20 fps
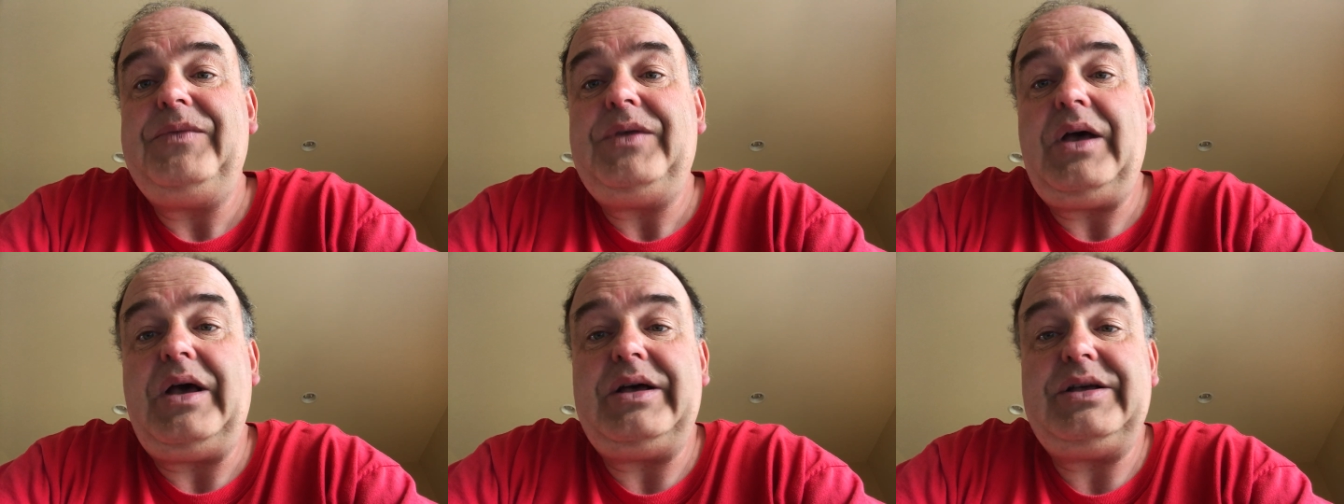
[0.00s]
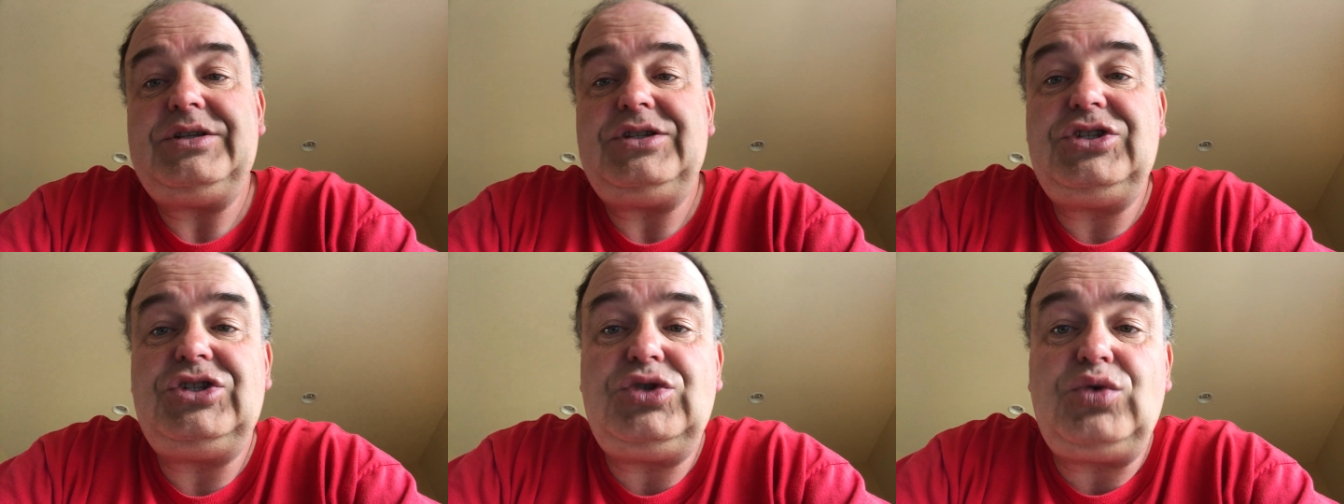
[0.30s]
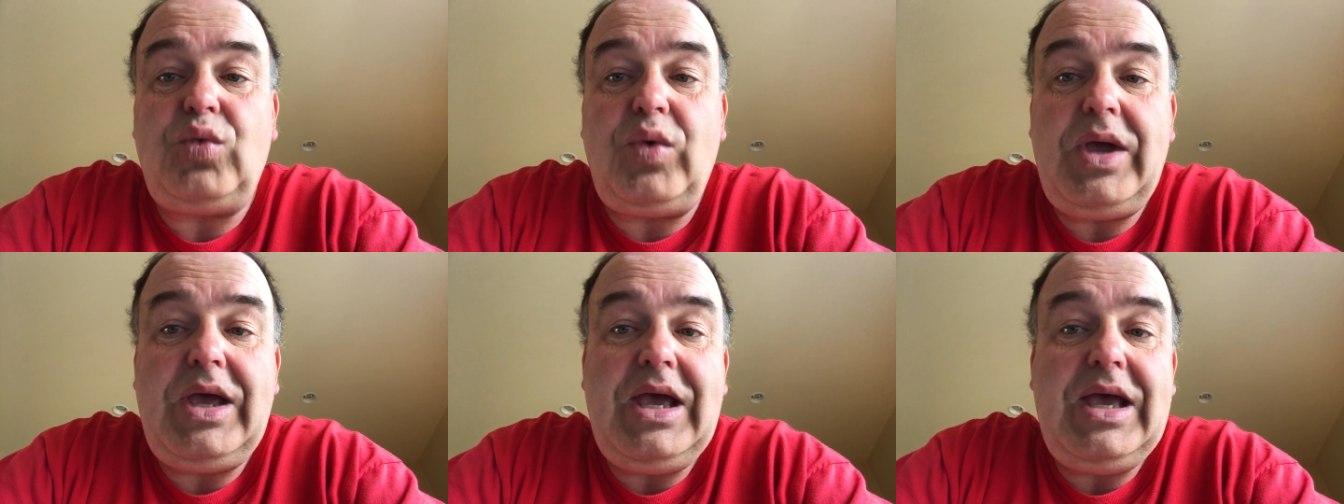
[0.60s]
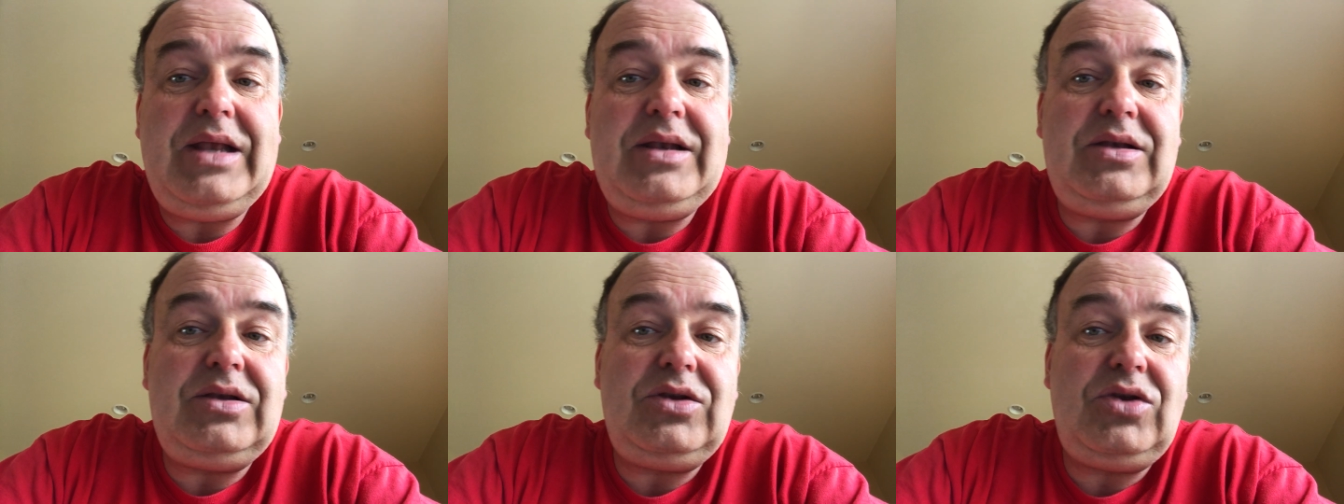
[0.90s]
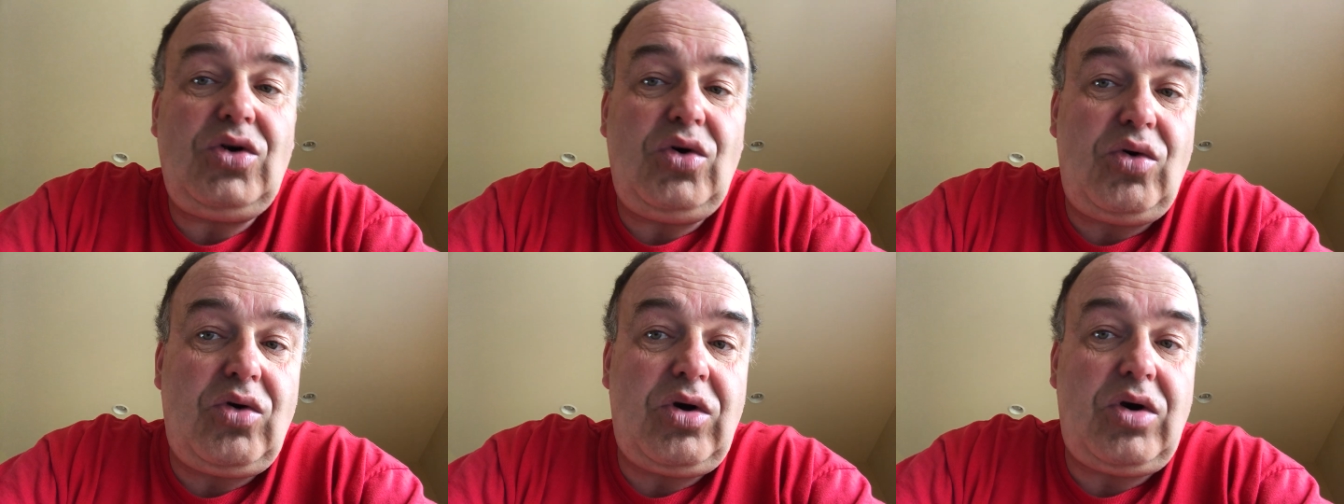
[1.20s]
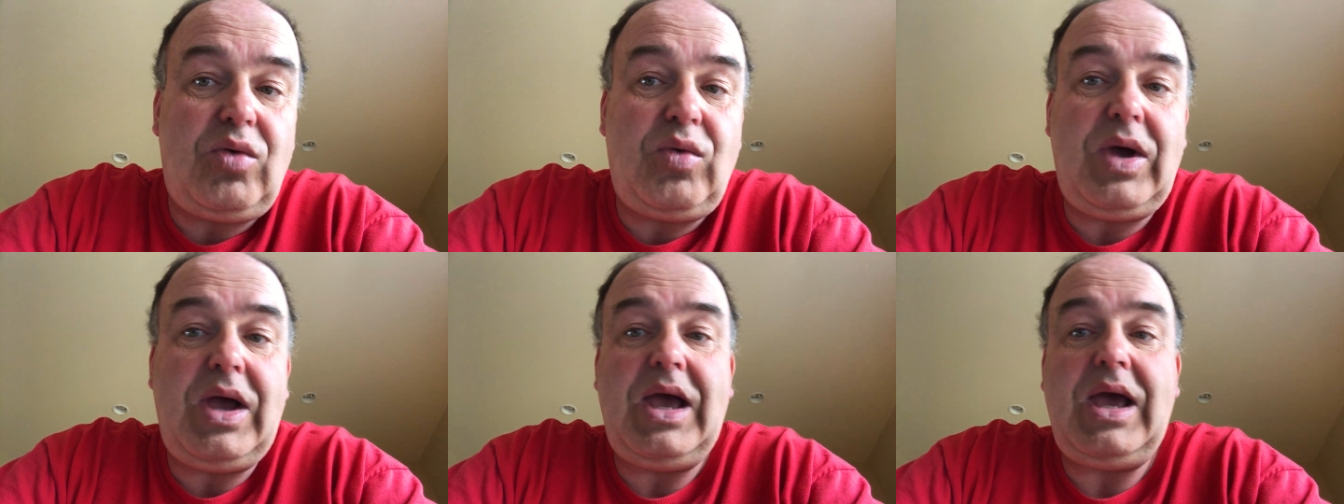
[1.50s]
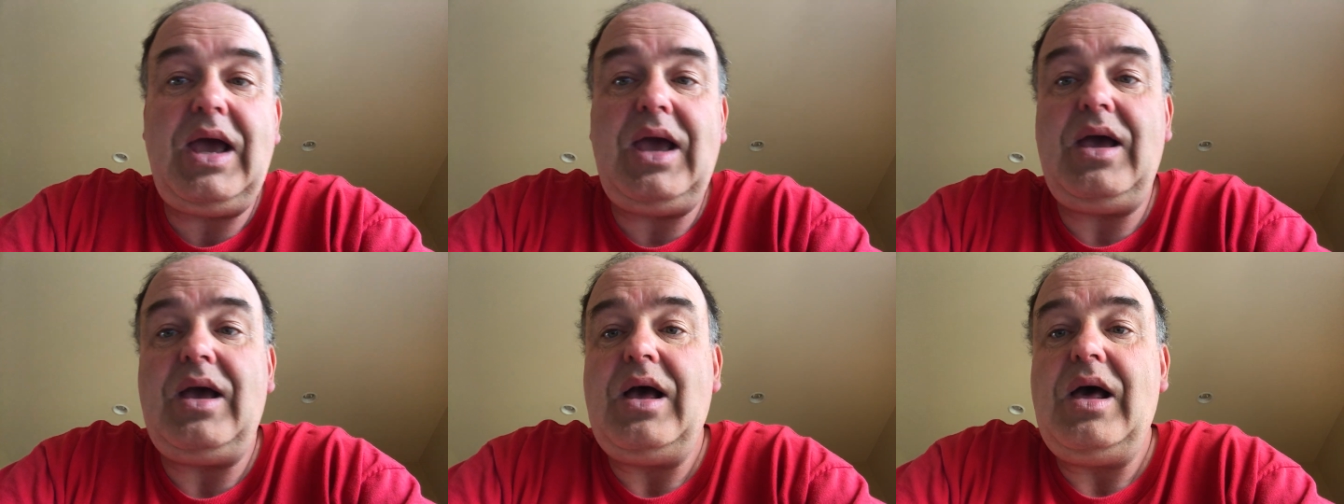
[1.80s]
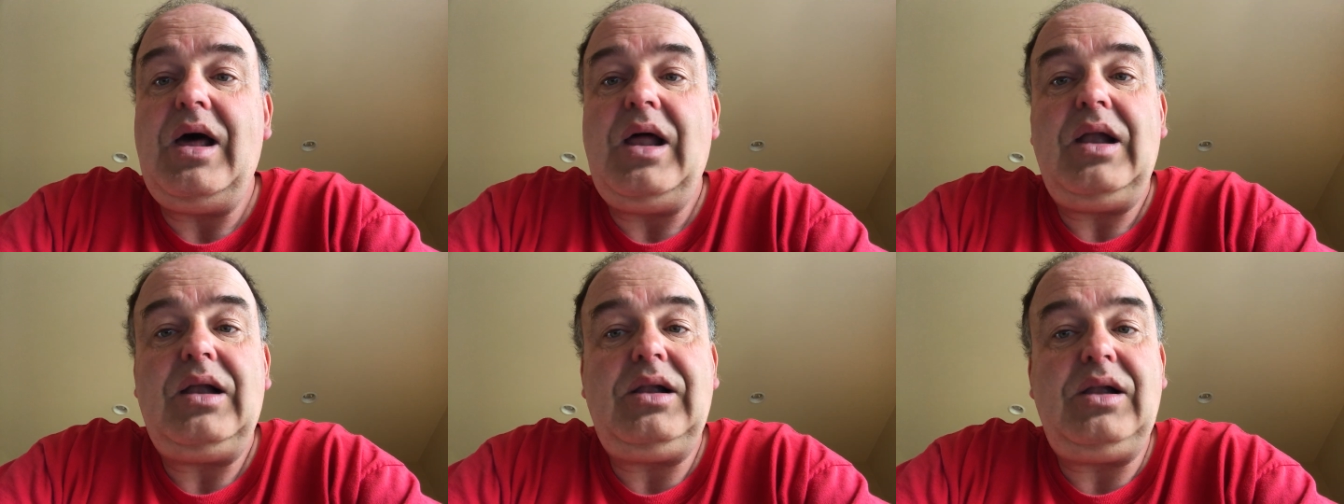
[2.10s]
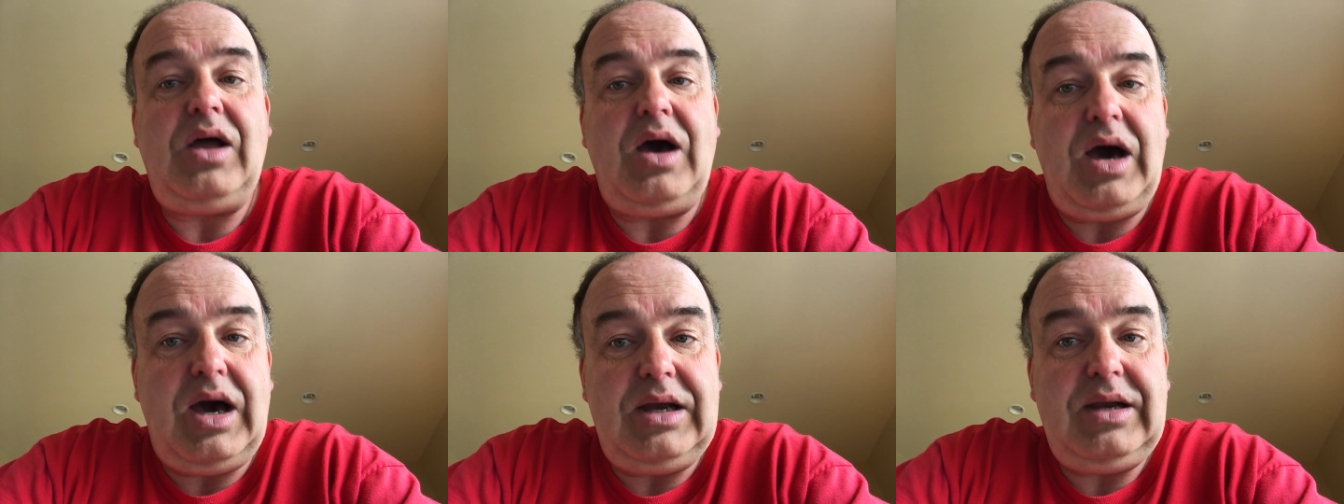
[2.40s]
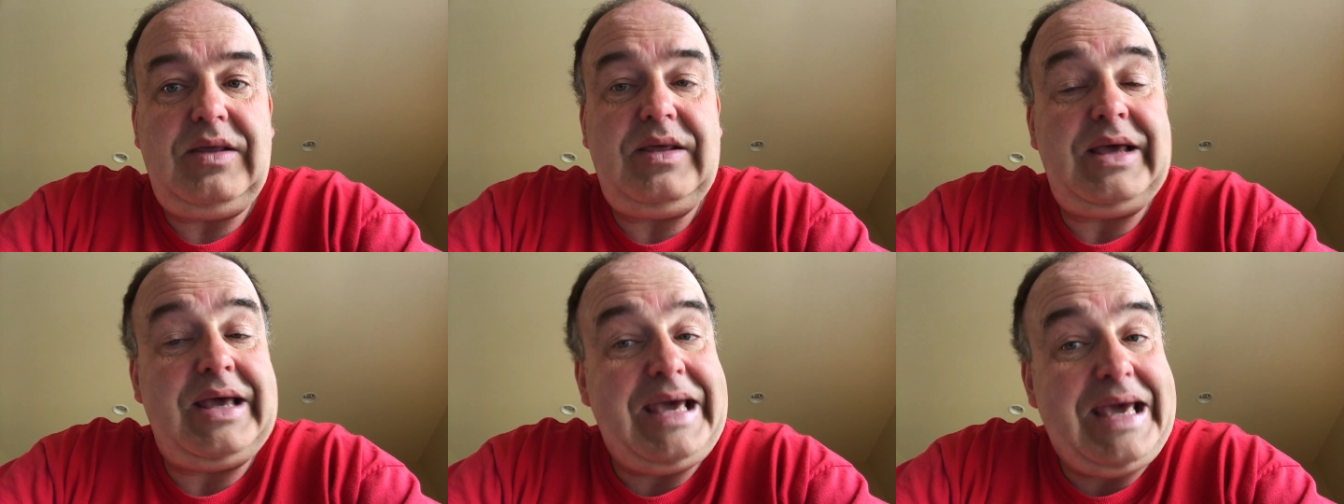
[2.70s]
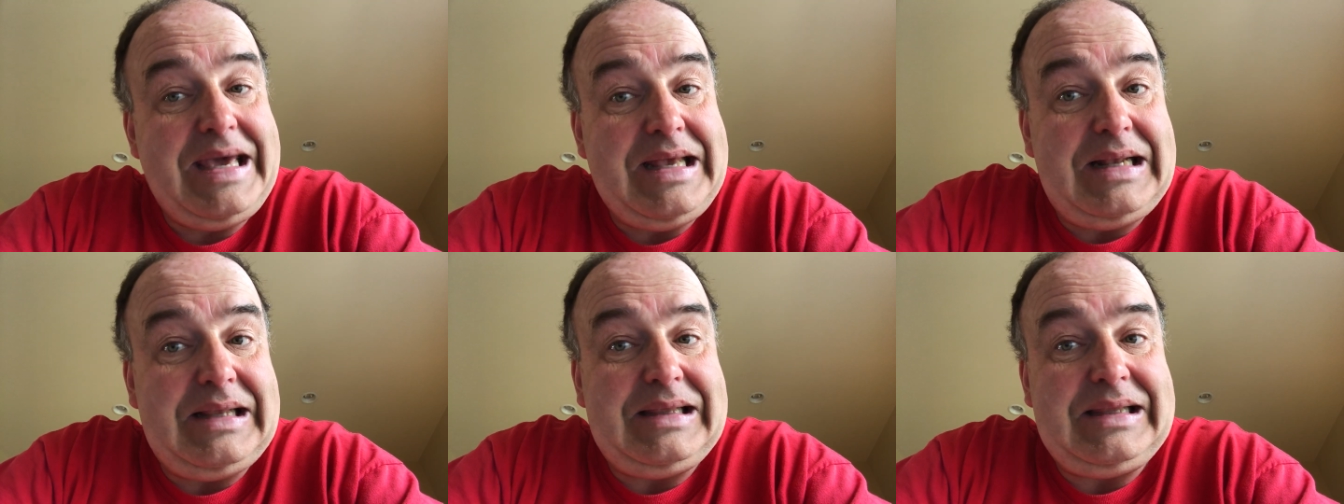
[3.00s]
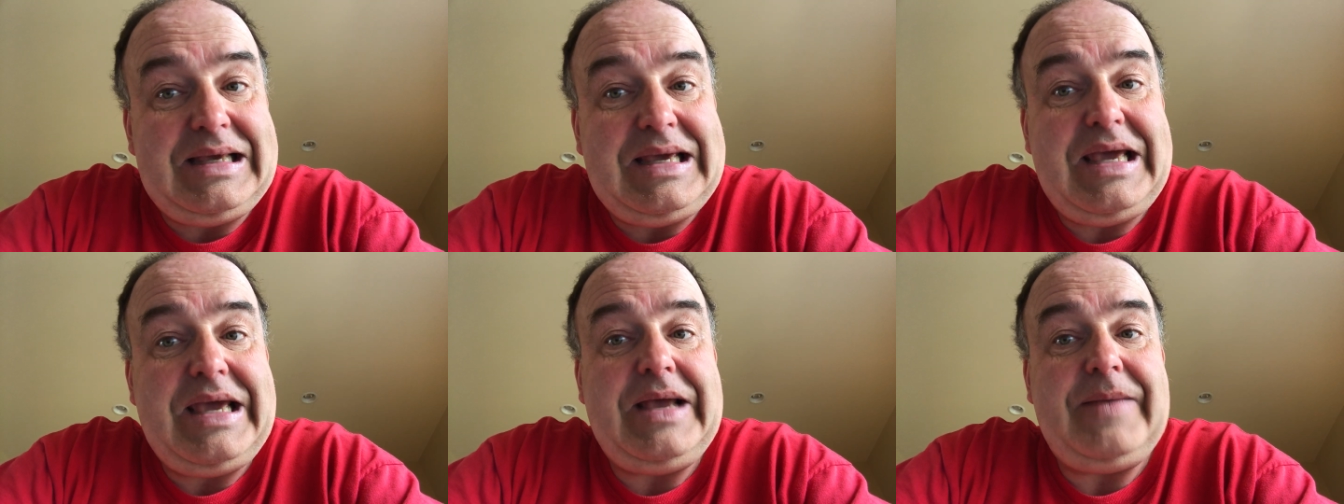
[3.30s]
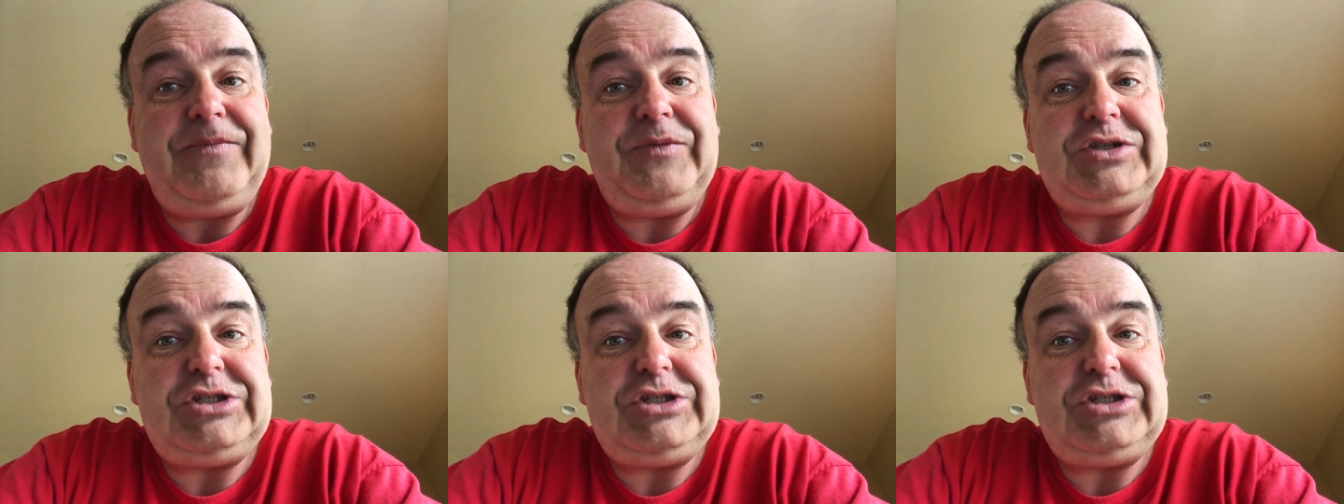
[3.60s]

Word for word: uh, Sweden, Norway, a lot of Italy,